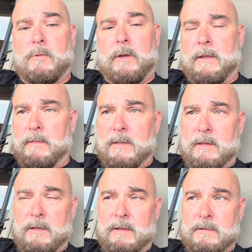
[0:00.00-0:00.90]
right,
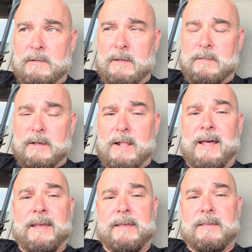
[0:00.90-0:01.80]
the
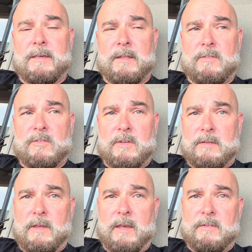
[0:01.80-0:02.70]
client gets a
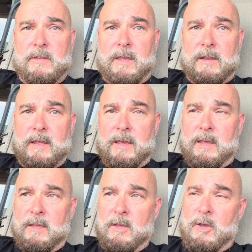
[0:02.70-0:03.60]
text saying, hey,